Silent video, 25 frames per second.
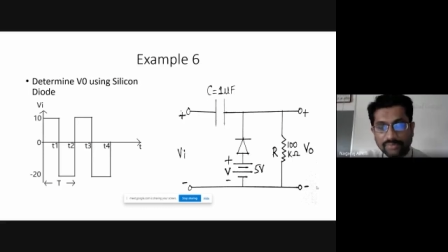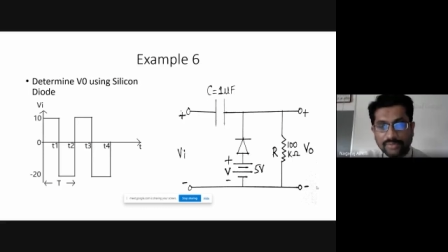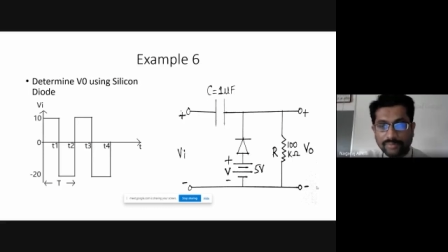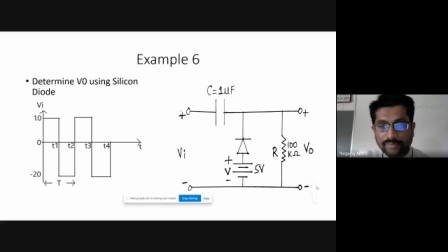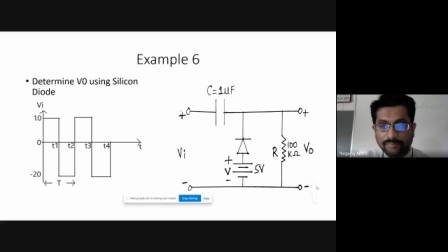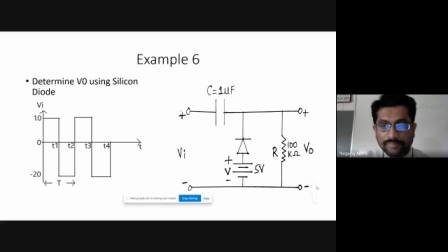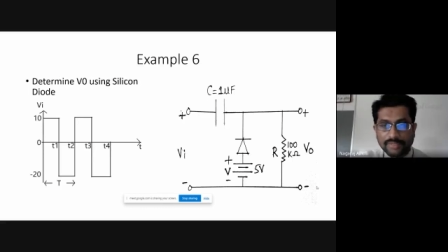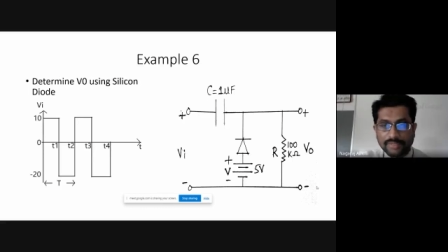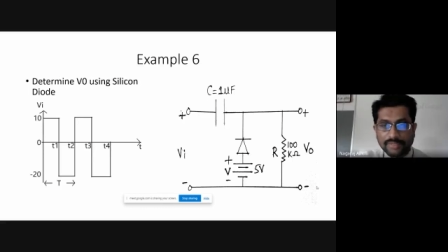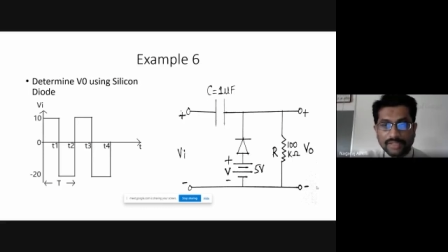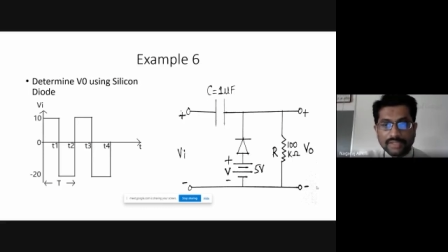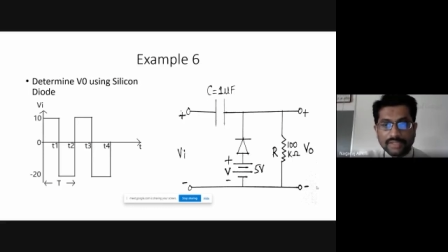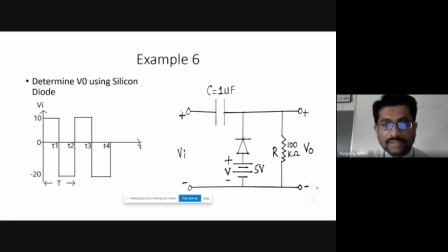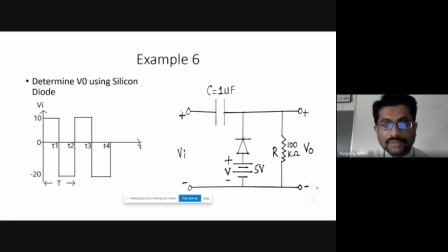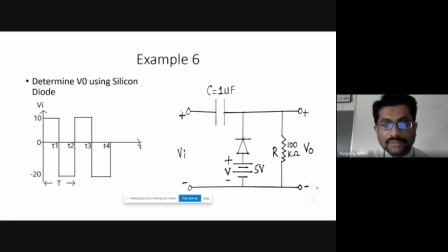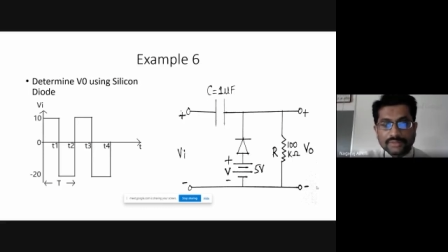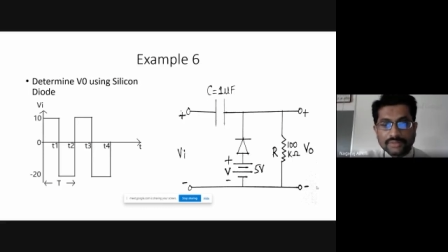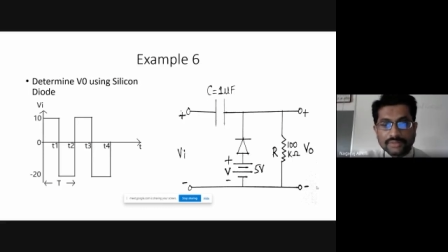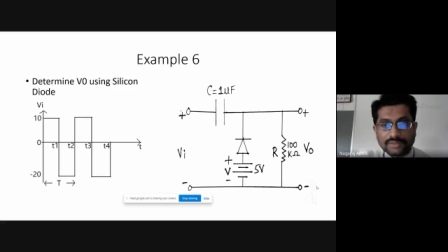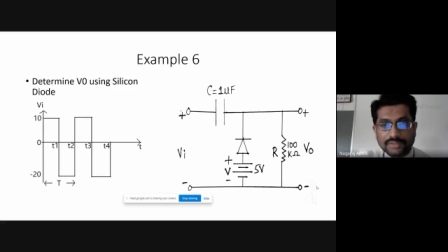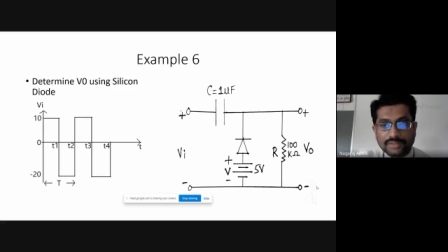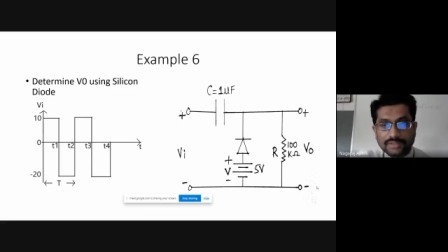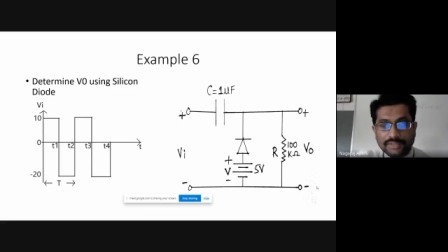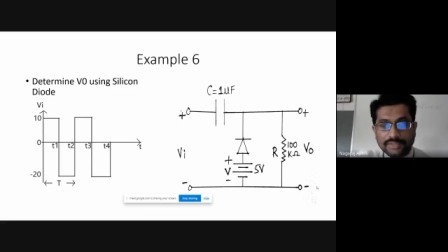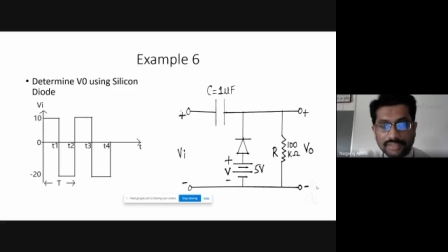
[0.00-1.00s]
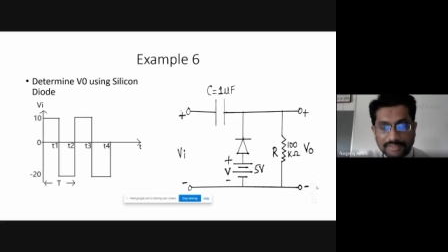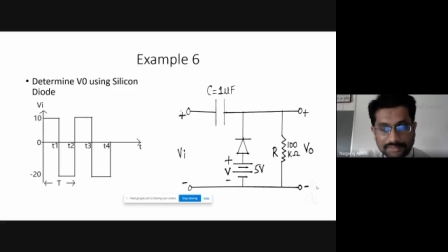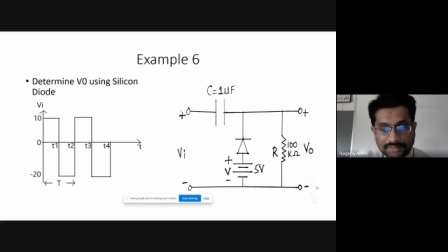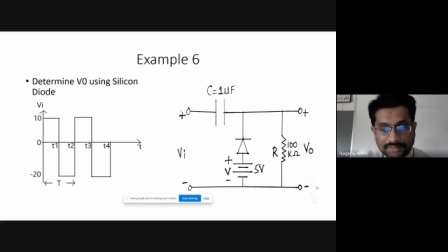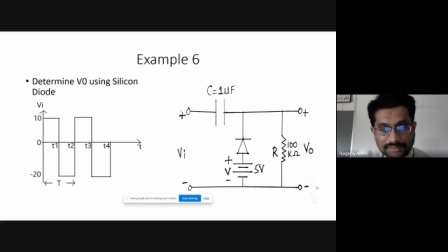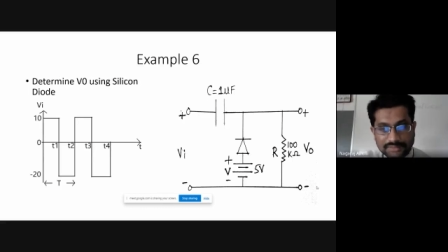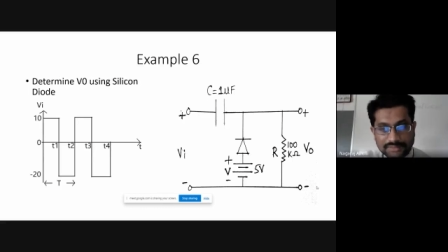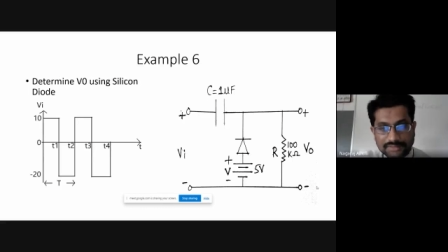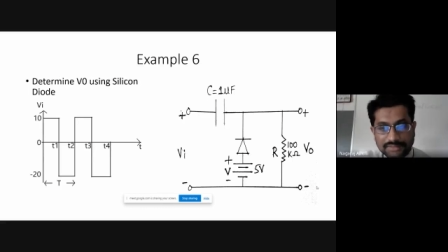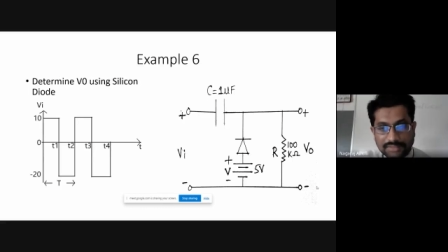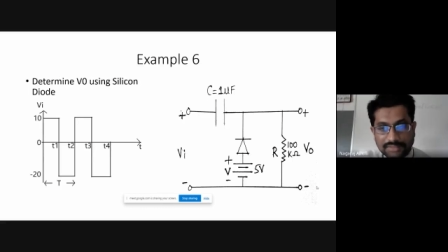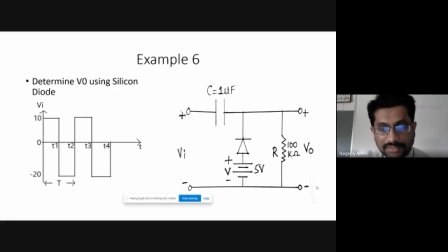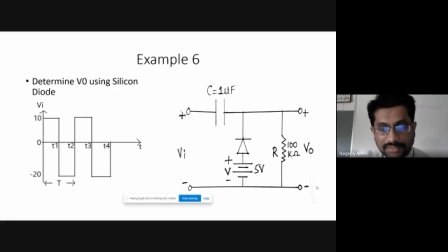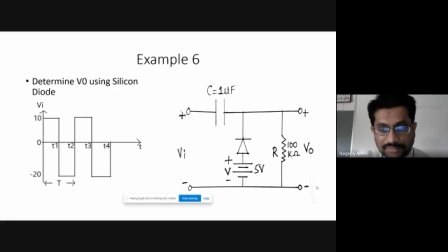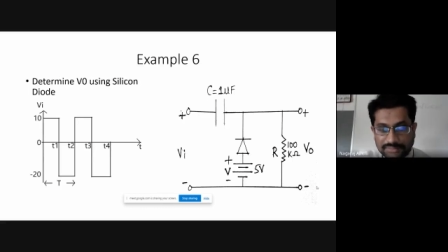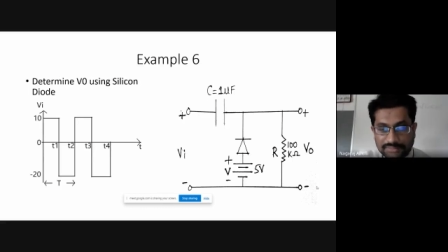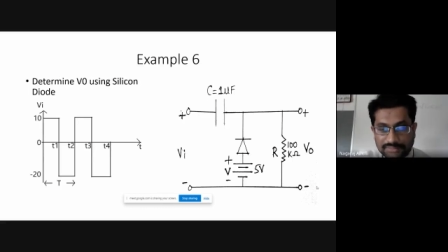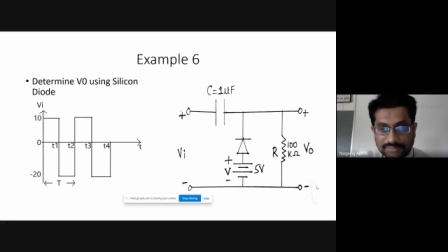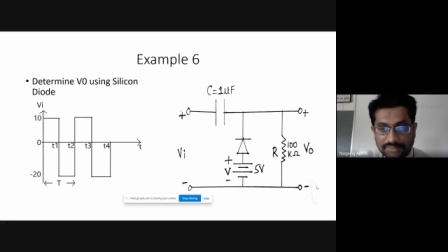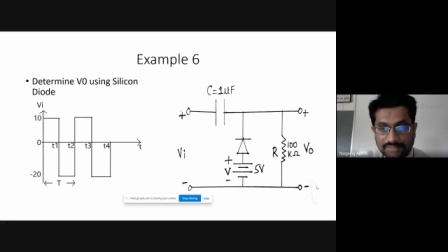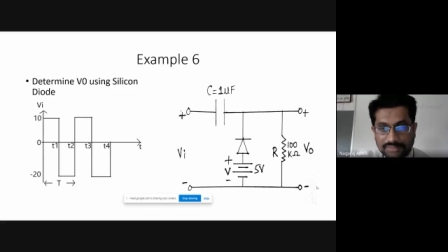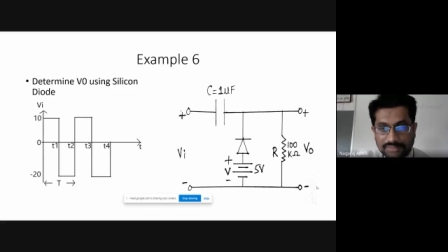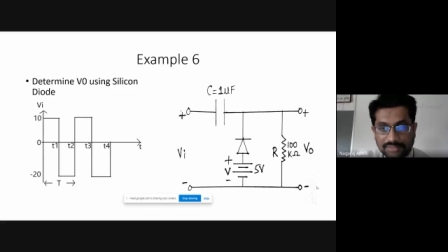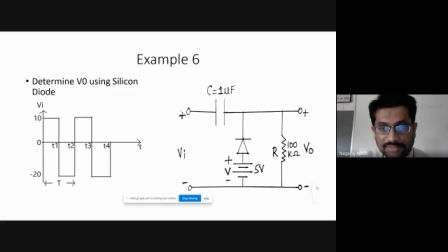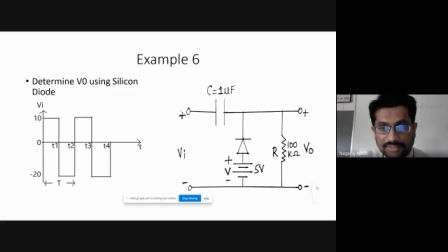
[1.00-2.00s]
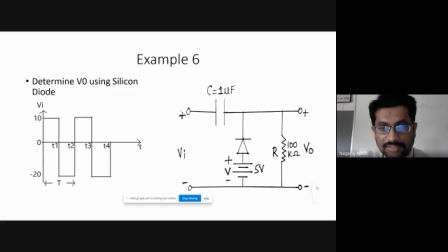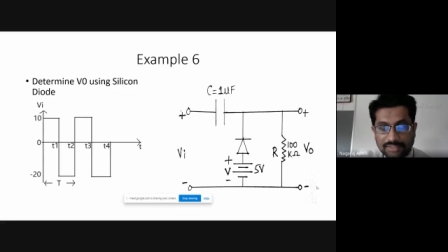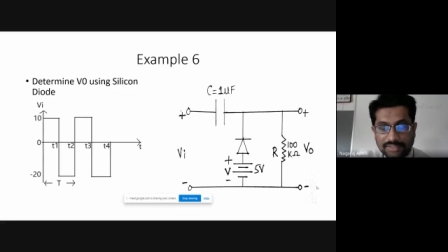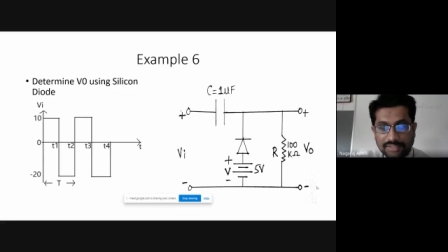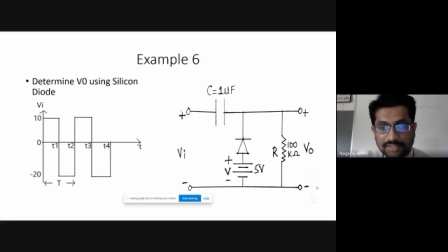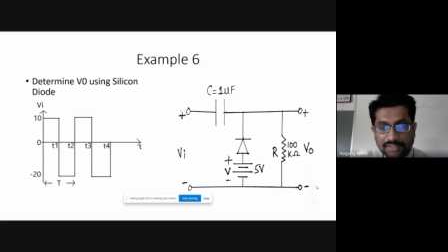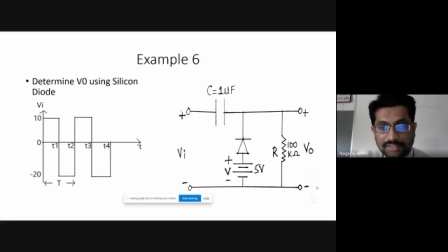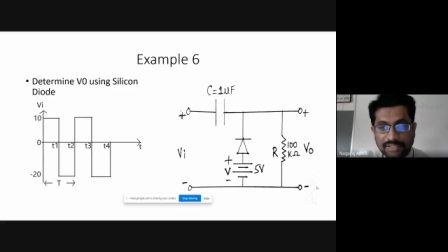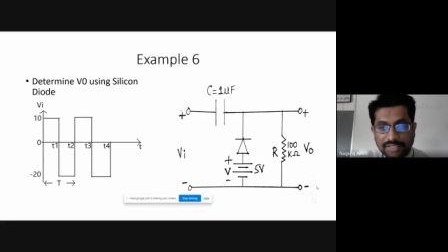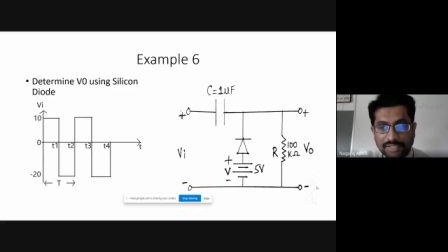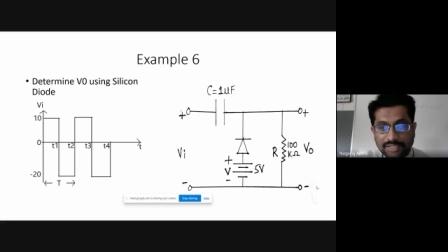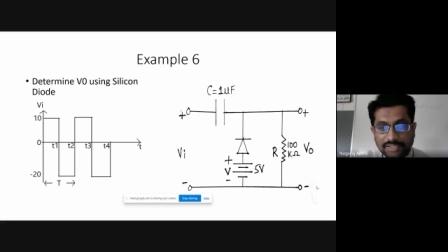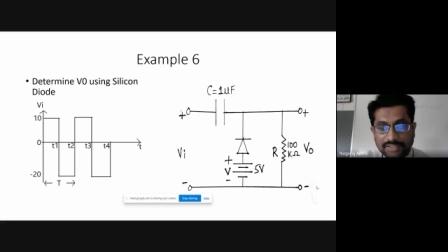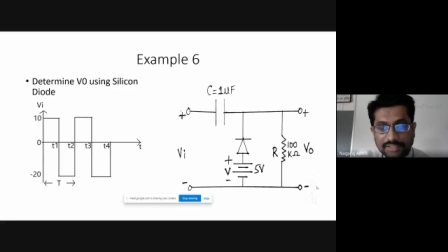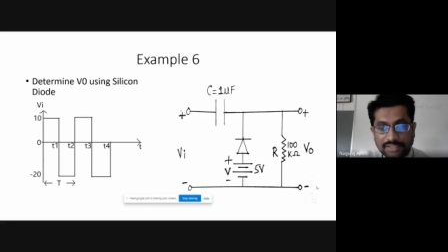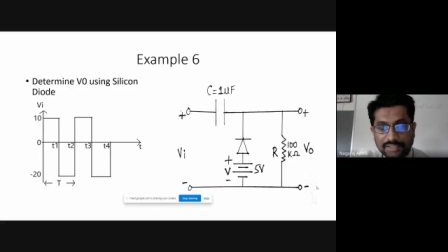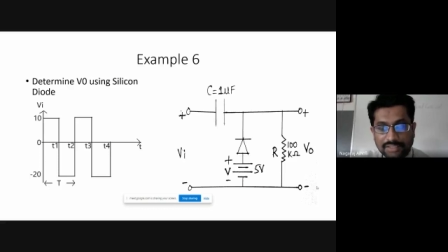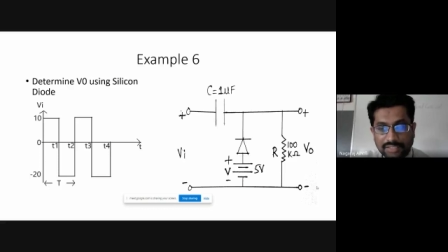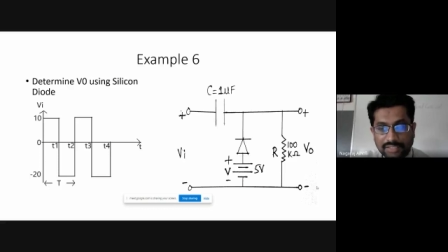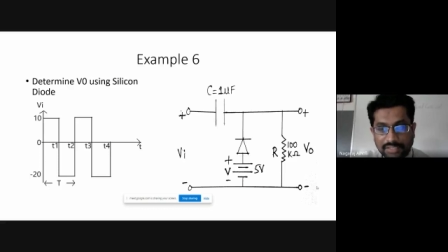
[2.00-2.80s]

good. Clampers. Yes. Yeah. Correct.